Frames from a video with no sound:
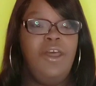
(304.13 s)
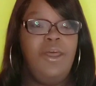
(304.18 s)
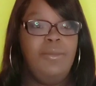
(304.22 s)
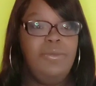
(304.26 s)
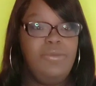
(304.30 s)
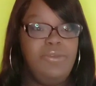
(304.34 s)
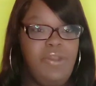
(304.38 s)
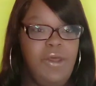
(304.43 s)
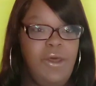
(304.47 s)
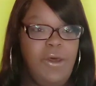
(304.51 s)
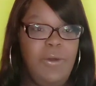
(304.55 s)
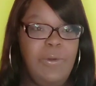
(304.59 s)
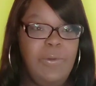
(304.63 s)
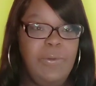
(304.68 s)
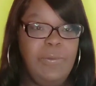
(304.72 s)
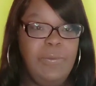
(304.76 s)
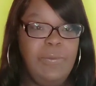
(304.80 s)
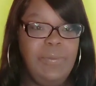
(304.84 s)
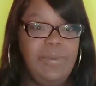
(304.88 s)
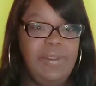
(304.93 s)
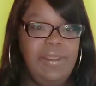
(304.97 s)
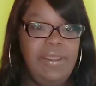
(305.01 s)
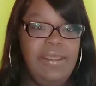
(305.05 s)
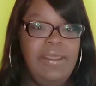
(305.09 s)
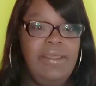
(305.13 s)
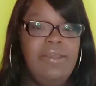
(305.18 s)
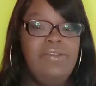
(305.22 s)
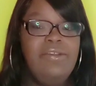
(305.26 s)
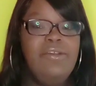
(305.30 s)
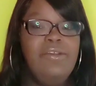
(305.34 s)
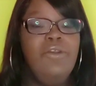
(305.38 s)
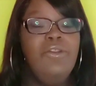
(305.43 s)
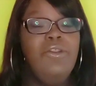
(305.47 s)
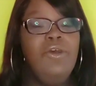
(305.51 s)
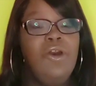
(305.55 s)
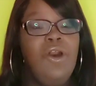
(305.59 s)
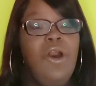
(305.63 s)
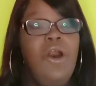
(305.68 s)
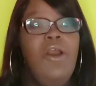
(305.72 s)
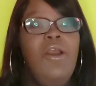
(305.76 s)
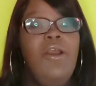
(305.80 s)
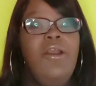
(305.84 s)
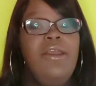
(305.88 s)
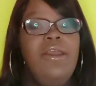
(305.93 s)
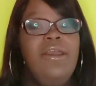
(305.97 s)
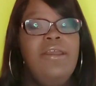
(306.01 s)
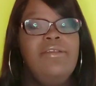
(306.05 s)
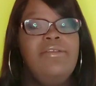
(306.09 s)
comes home. So the
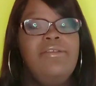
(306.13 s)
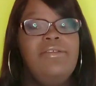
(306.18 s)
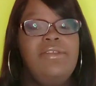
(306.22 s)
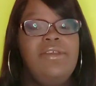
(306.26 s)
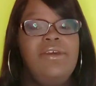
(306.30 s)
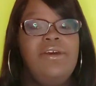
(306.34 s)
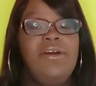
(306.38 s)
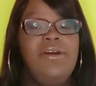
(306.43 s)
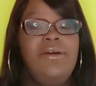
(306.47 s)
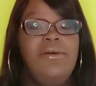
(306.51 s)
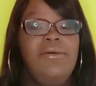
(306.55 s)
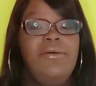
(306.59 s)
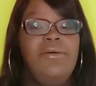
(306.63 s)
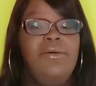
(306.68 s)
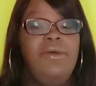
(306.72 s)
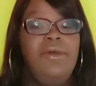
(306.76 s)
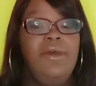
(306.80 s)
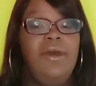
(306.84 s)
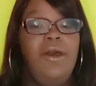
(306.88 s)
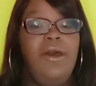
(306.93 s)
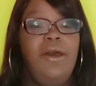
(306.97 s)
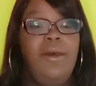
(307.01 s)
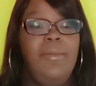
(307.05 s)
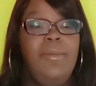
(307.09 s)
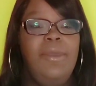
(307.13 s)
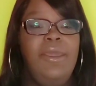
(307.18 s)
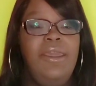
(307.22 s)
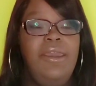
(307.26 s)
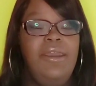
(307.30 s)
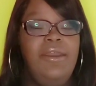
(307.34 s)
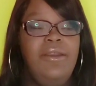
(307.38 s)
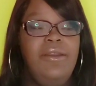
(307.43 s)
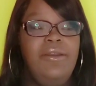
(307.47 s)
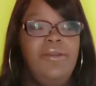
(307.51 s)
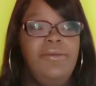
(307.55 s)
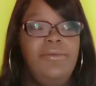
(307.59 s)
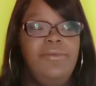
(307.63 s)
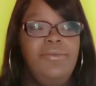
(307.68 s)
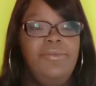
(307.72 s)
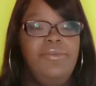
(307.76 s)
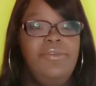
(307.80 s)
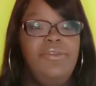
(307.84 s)
car is still here.